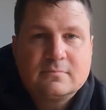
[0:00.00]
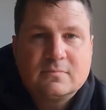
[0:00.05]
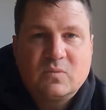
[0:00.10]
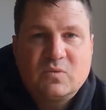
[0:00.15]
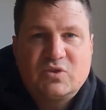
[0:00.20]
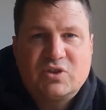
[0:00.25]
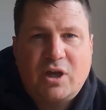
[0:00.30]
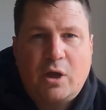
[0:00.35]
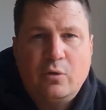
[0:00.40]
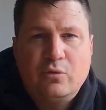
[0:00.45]

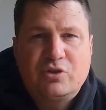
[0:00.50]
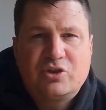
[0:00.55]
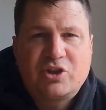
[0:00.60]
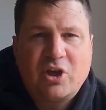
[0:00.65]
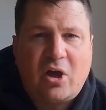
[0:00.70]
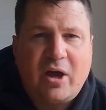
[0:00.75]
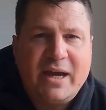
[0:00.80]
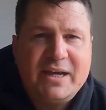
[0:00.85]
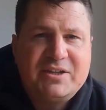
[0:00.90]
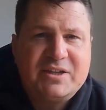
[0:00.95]
So
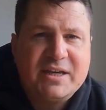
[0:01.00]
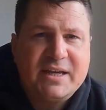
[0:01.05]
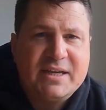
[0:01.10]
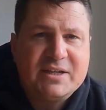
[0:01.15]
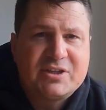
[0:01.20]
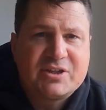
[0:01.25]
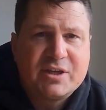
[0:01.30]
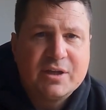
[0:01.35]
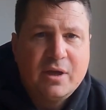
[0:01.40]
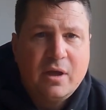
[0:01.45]

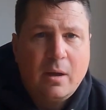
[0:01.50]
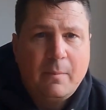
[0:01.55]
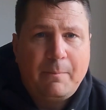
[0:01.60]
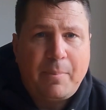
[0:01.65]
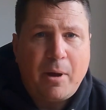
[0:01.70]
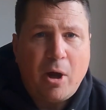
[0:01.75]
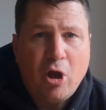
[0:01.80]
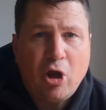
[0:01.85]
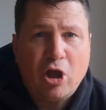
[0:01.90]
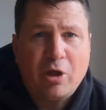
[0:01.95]
sizes,
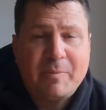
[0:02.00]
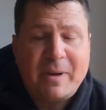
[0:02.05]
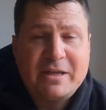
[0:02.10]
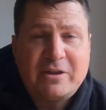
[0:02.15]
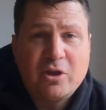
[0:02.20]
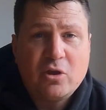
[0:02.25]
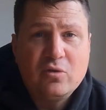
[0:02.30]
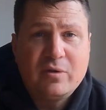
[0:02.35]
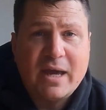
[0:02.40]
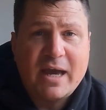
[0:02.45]
pollock, they
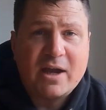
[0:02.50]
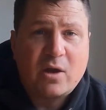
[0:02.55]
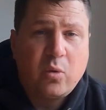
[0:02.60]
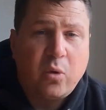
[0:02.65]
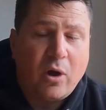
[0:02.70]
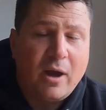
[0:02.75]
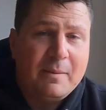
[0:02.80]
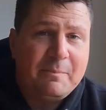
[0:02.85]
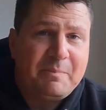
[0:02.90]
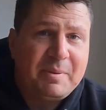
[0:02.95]
do get
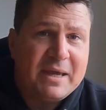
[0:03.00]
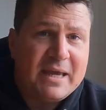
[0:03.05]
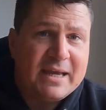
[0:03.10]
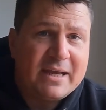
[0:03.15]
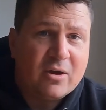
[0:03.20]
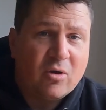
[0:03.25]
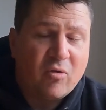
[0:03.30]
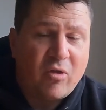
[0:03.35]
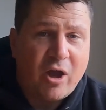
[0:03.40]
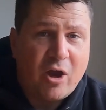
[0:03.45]
quite big,
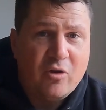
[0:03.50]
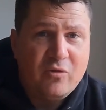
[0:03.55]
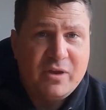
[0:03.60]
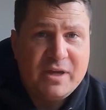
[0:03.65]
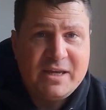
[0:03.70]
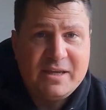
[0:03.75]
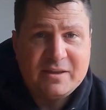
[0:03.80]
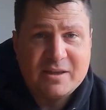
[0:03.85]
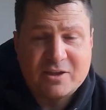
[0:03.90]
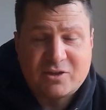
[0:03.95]
although
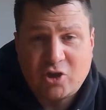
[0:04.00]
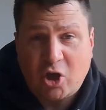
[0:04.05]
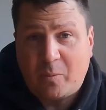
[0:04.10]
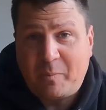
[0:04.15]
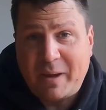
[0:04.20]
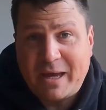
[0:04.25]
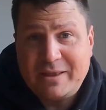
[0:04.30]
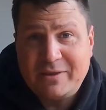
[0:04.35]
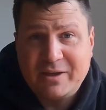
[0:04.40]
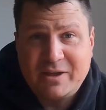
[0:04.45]
the top
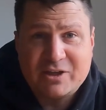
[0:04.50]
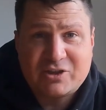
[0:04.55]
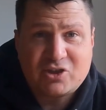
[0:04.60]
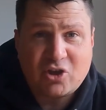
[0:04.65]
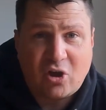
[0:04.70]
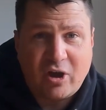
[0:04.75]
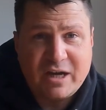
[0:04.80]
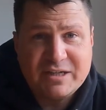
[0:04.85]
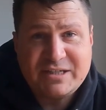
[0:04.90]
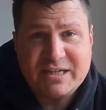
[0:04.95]
end of the
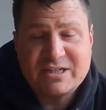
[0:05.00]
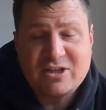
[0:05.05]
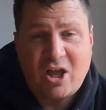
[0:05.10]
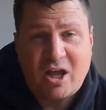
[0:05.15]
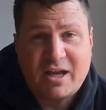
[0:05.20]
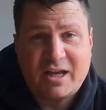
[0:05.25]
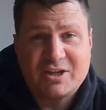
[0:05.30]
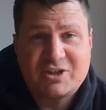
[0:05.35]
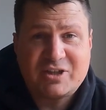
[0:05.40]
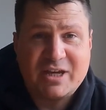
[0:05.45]
sizes,
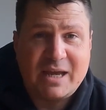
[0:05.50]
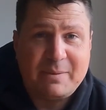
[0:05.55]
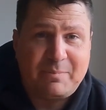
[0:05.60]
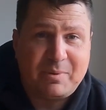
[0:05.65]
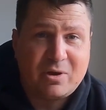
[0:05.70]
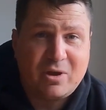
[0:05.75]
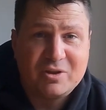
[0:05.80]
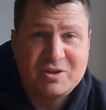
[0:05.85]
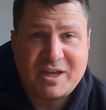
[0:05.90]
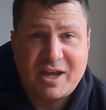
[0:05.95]
like I said,
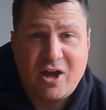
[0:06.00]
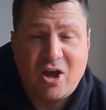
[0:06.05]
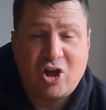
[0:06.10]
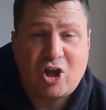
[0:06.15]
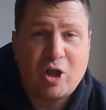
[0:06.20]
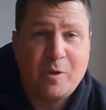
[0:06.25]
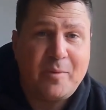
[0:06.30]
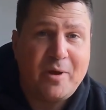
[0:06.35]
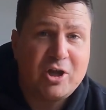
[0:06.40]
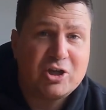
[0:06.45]
because they are
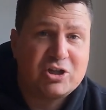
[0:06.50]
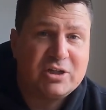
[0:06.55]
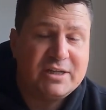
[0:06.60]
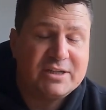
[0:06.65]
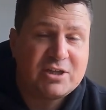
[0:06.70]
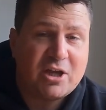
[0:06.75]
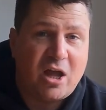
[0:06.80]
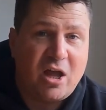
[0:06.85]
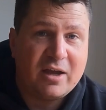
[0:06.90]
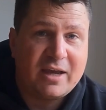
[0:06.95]
commercially
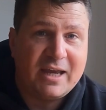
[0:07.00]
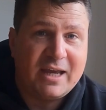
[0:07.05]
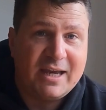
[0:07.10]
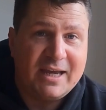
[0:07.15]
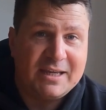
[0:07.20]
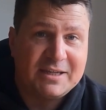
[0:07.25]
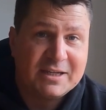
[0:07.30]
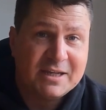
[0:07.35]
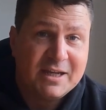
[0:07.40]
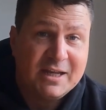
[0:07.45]

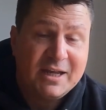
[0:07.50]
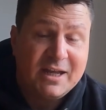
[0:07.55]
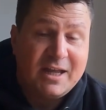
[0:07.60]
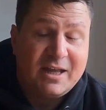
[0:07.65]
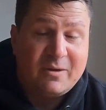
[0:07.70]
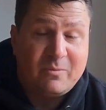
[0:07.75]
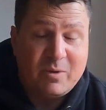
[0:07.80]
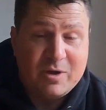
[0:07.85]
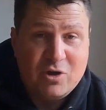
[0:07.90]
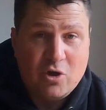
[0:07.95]
targeted,
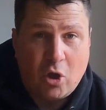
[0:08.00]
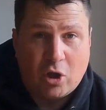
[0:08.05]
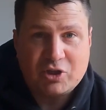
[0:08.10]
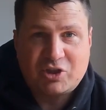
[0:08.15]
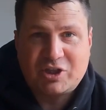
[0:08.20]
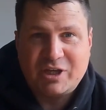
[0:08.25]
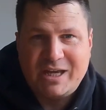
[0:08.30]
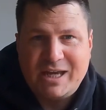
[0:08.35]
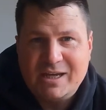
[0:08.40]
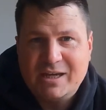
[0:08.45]
we're not
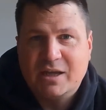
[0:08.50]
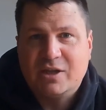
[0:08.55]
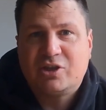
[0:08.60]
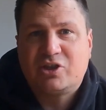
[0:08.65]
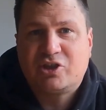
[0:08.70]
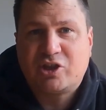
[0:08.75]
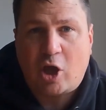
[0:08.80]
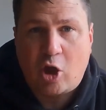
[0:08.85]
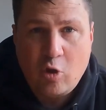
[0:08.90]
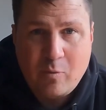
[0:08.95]
seeing
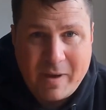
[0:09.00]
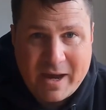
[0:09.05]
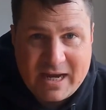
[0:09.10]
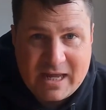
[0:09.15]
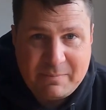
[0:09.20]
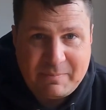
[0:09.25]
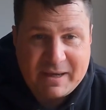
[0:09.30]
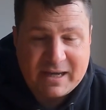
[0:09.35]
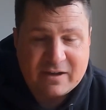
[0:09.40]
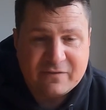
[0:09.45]
so many
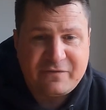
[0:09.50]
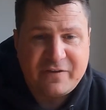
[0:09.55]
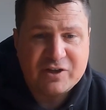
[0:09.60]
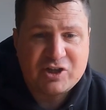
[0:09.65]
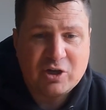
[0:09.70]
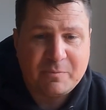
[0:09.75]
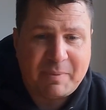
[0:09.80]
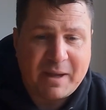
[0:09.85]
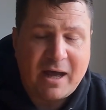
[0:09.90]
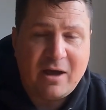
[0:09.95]
bigger fish
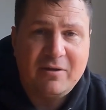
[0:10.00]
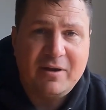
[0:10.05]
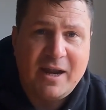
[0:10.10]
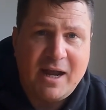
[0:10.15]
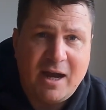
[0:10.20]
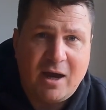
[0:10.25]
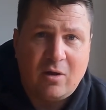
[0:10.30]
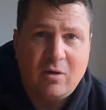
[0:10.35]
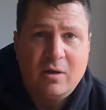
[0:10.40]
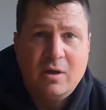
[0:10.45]
about
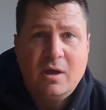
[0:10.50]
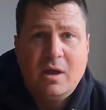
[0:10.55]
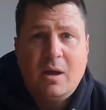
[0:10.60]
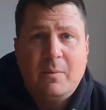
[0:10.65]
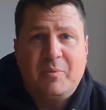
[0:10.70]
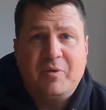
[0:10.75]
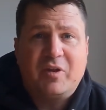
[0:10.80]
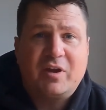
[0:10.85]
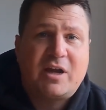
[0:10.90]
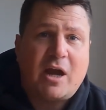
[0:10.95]
now.
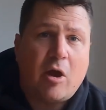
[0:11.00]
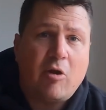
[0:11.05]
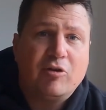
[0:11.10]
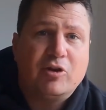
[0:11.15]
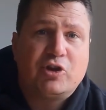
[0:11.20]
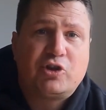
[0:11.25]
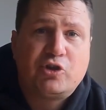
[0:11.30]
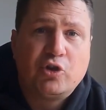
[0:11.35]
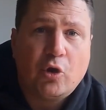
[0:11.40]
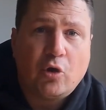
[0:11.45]
But the current
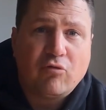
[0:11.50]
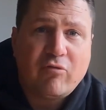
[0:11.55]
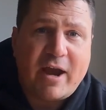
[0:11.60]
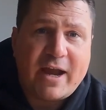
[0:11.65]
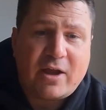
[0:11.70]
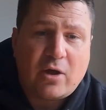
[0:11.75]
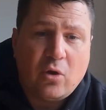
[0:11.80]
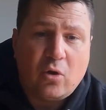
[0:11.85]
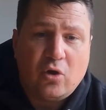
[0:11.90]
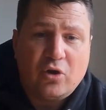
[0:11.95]
shore
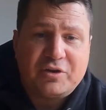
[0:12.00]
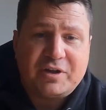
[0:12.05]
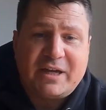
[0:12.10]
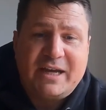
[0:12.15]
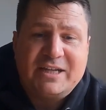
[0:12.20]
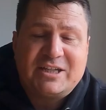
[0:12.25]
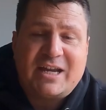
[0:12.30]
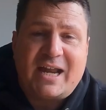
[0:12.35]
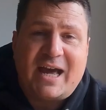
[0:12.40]
record is an